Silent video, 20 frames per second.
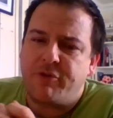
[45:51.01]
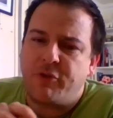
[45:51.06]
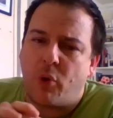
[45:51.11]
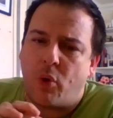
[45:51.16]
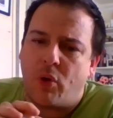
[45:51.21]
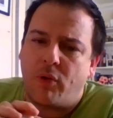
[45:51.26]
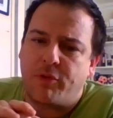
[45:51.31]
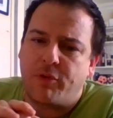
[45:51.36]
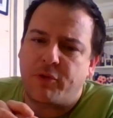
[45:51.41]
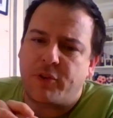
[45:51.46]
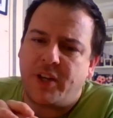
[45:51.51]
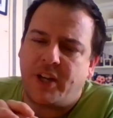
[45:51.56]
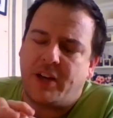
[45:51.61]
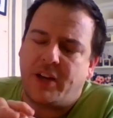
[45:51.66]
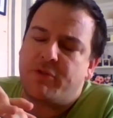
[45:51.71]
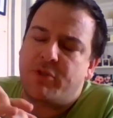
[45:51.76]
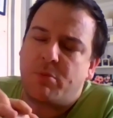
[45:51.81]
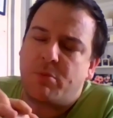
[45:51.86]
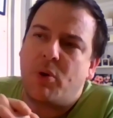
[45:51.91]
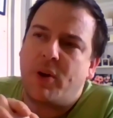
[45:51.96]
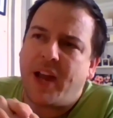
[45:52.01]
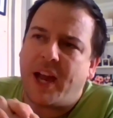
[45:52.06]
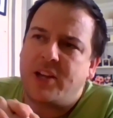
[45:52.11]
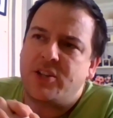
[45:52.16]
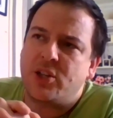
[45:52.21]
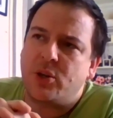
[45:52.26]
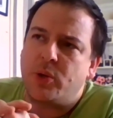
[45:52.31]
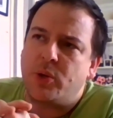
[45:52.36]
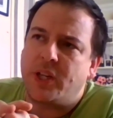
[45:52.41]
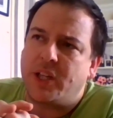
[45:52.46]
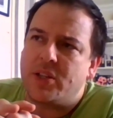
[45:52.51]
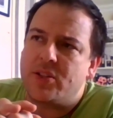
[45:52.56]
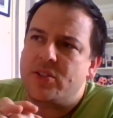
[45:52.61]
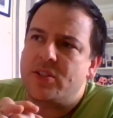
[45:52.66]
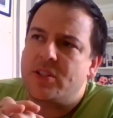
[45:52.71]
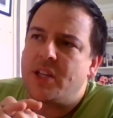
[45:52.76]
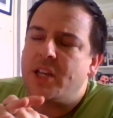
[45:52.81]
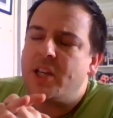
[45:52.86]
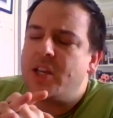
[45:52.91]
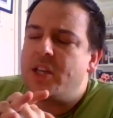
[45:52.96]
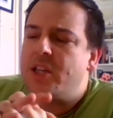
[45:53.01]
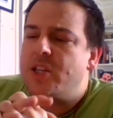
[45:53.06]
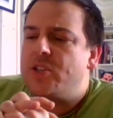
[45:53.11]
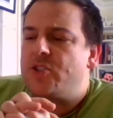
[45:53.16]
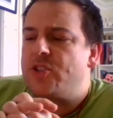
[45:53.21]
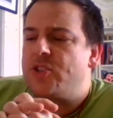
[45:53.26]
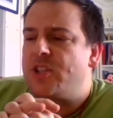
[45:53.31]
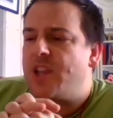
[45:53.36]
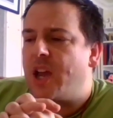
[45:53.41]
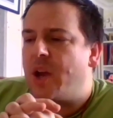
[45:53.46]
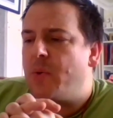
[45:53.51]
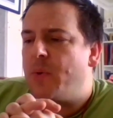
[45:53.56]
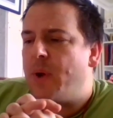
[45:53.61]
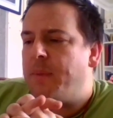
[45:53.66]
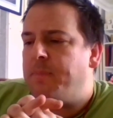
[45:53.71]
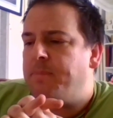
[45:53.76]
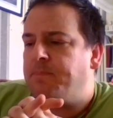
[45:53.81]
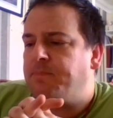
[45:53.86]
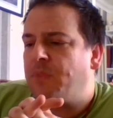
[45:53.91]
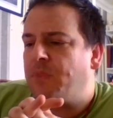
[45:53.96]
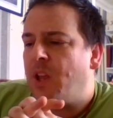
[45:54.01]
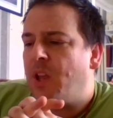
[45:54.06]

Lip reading: for a more casual audience. So